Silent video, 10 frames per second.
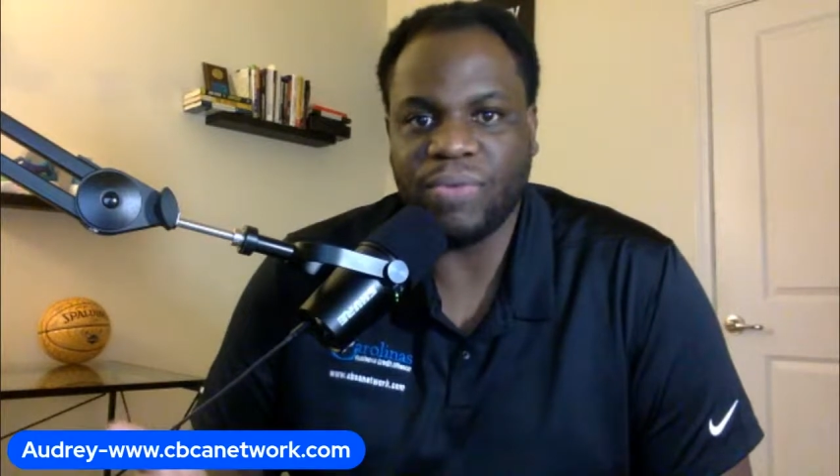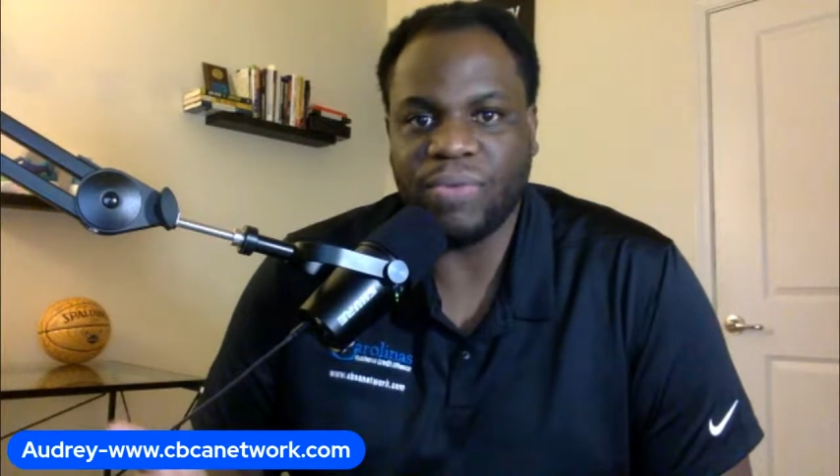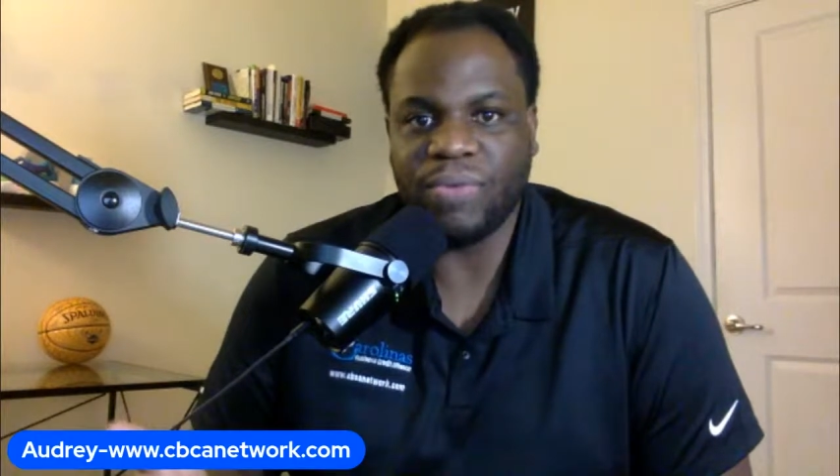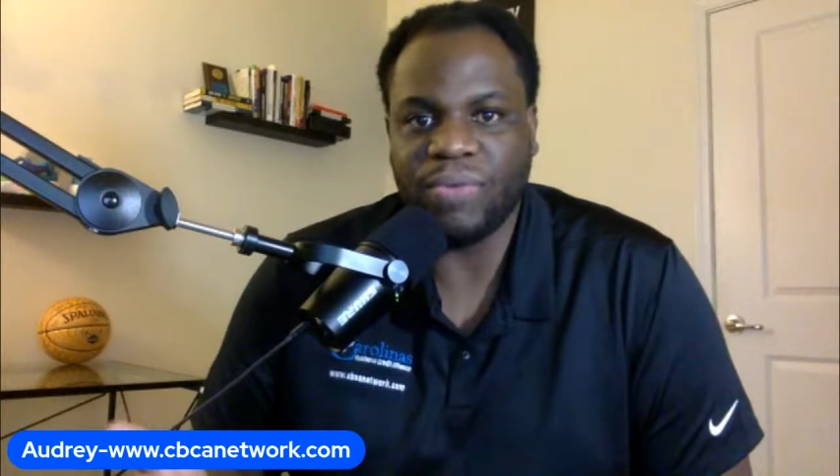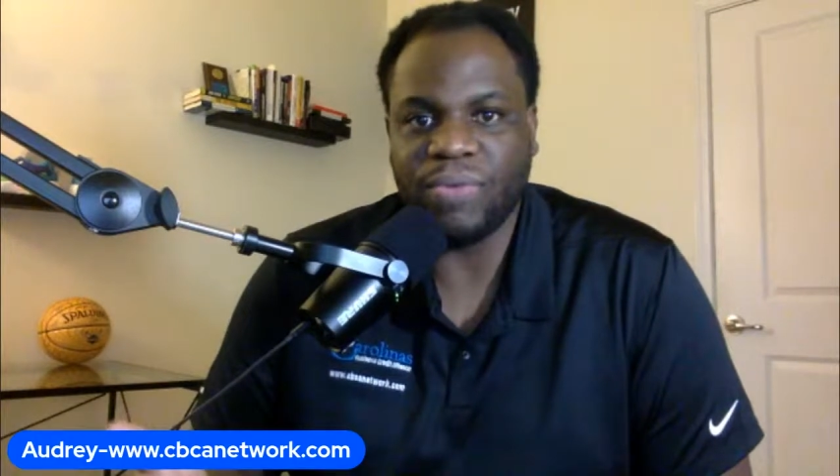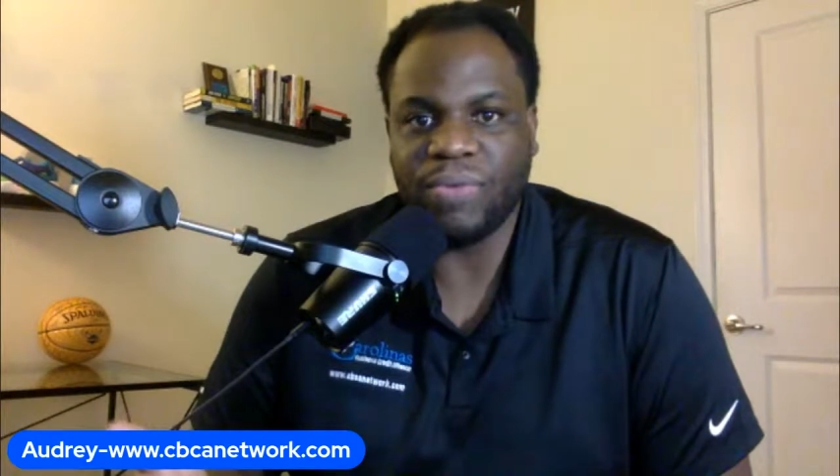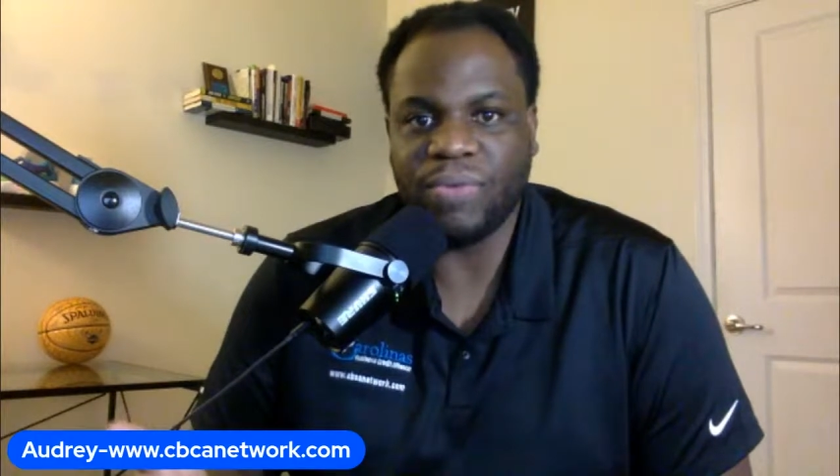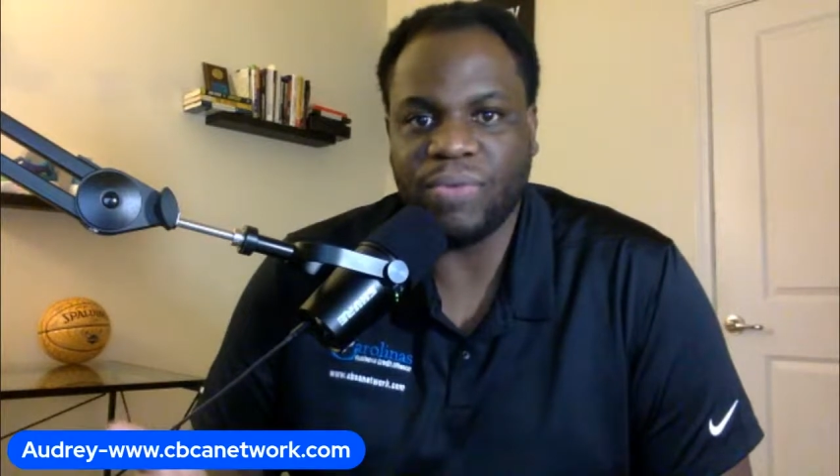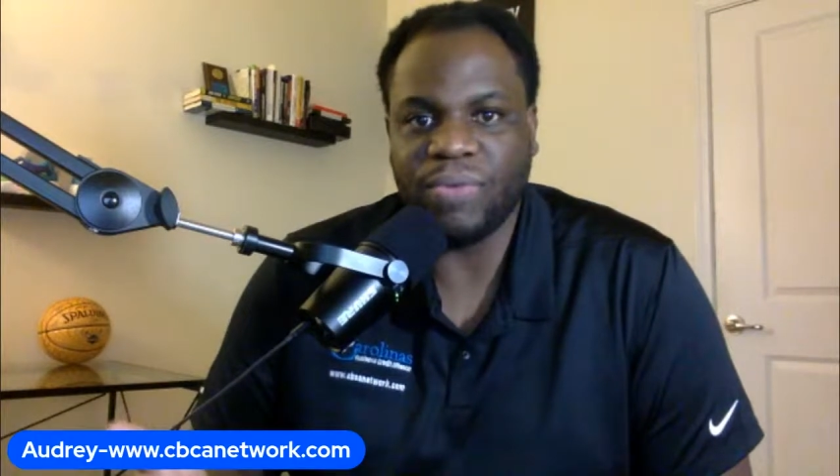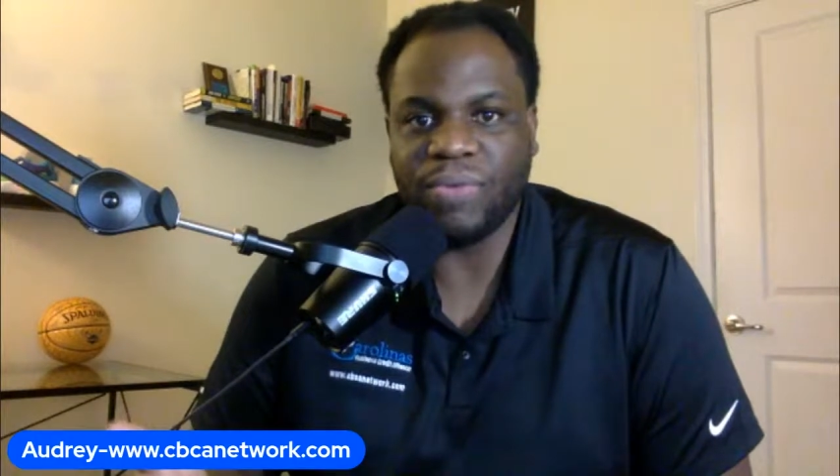right?
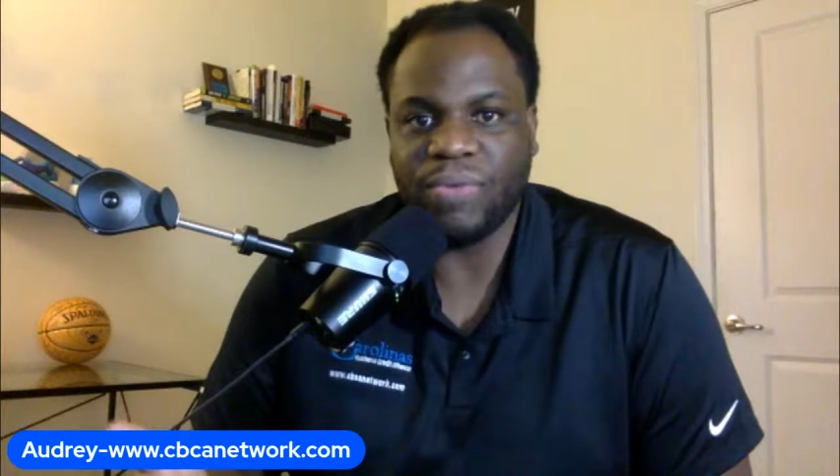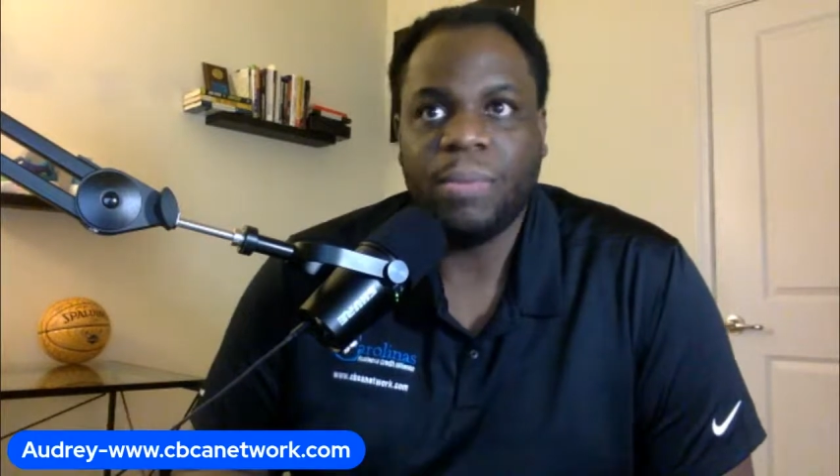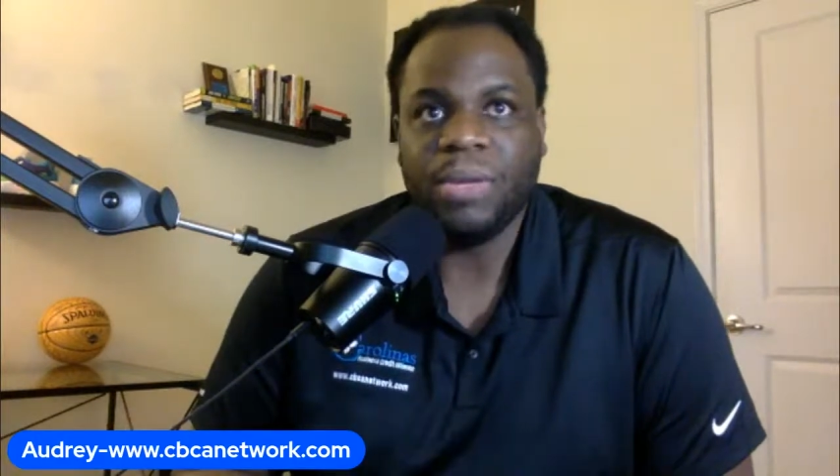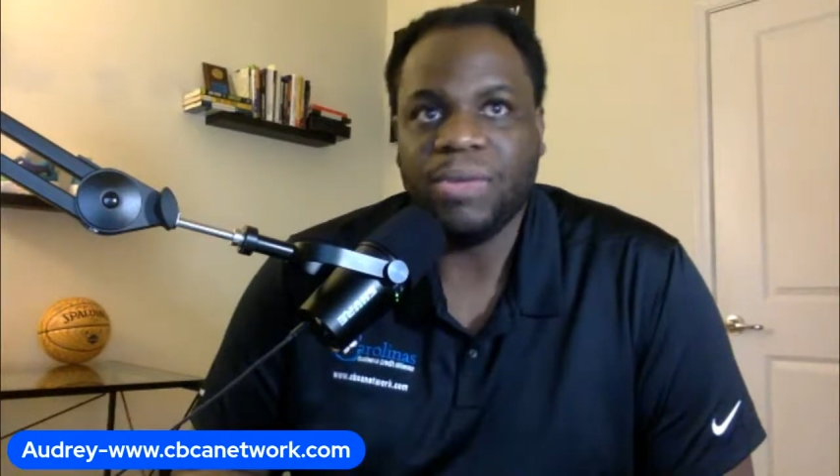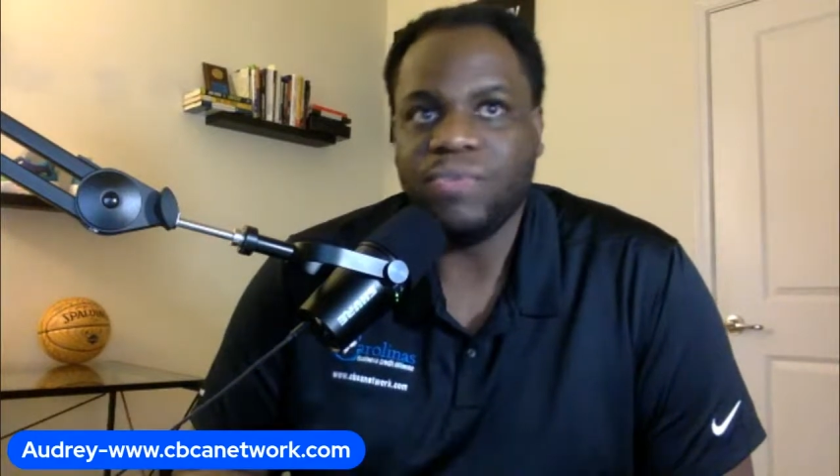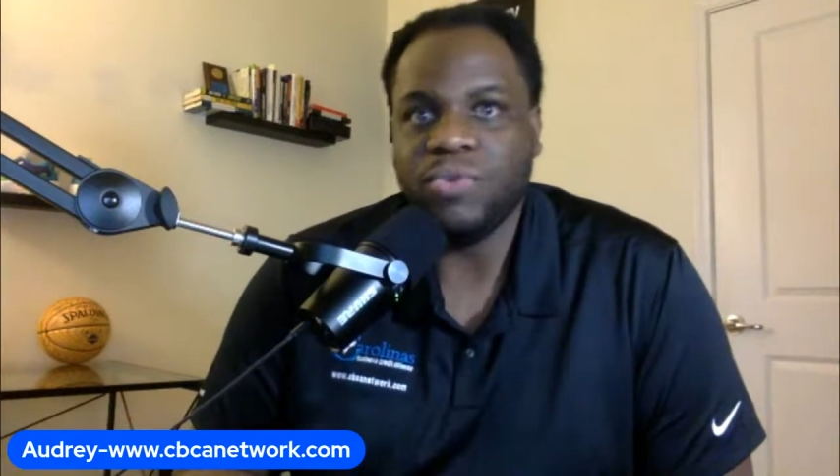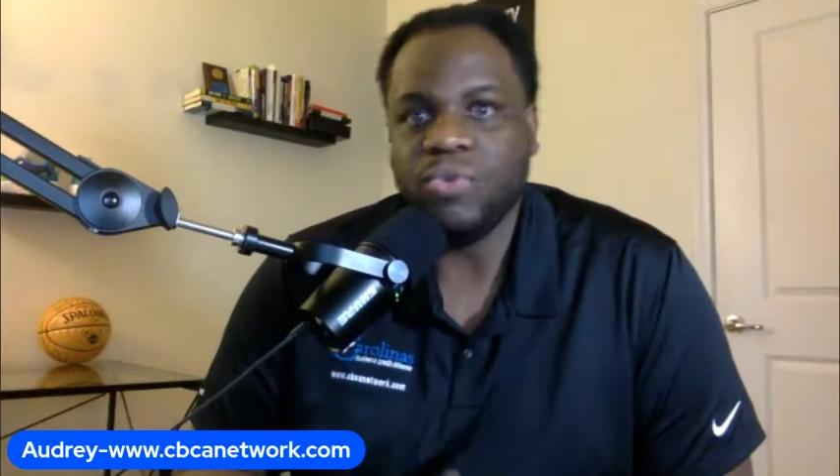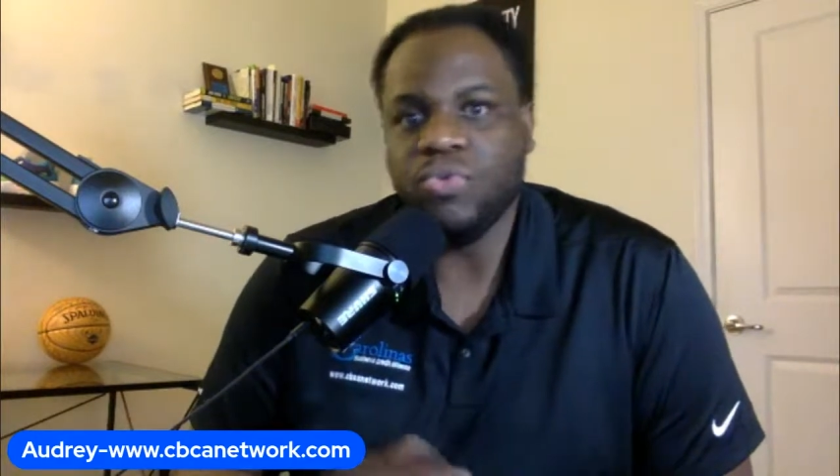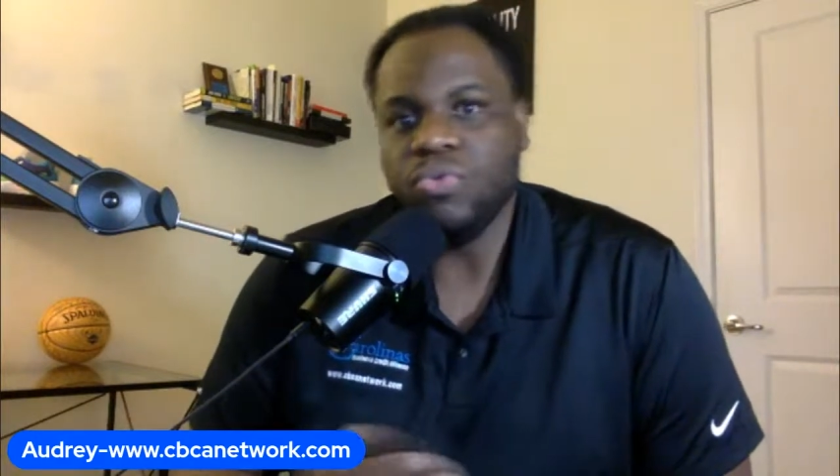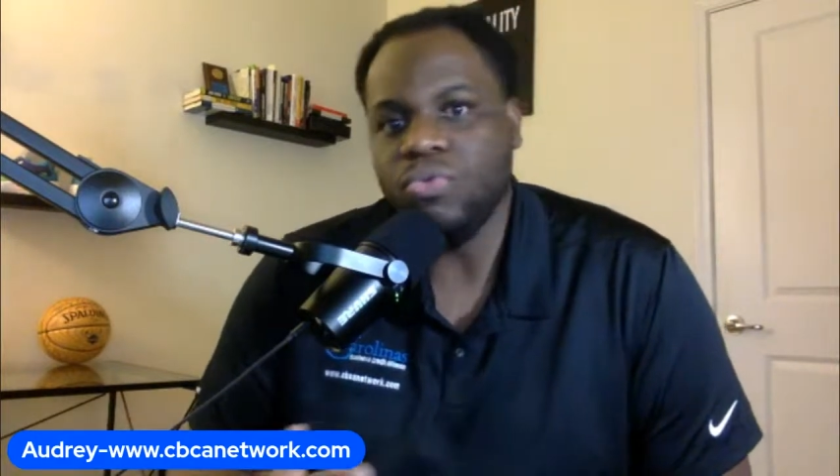But if
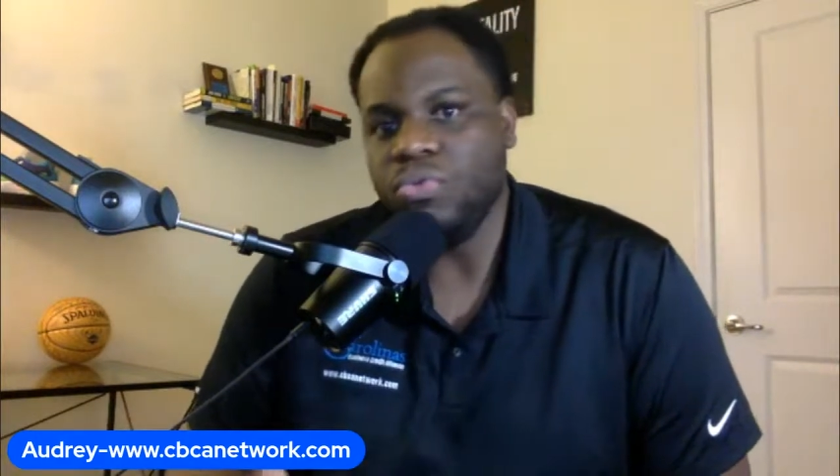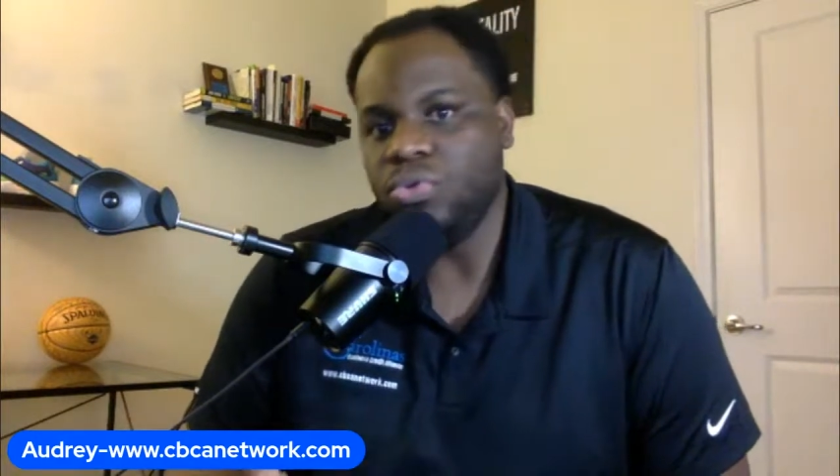you